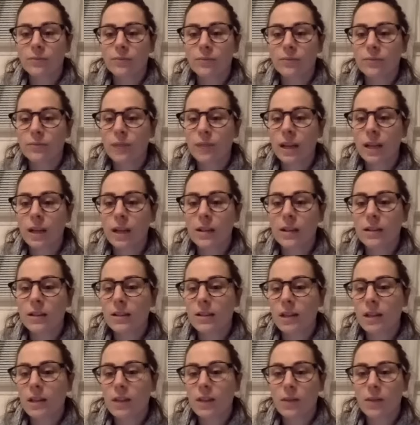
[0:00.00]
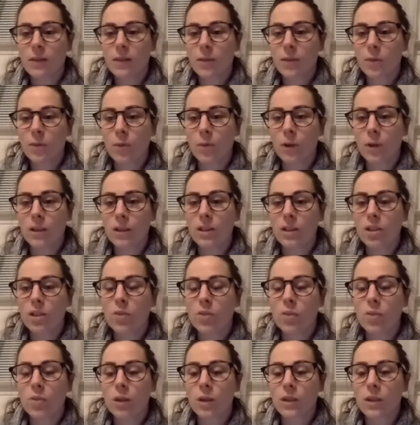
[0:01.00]
Because if once you
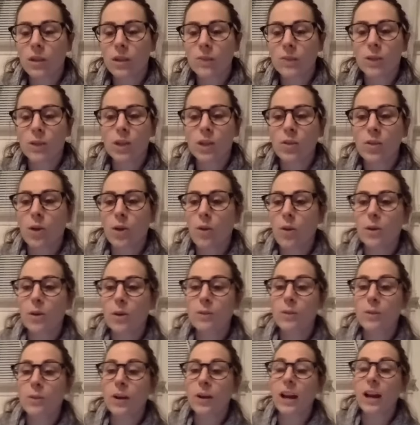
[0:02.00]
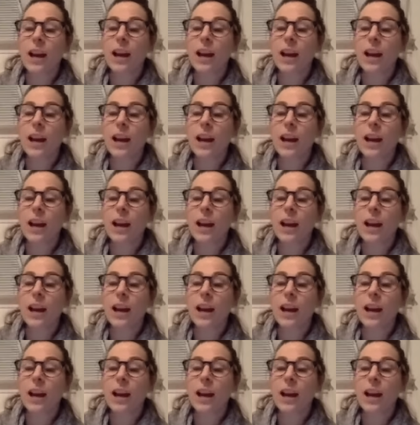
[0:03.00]
want something, you always want it.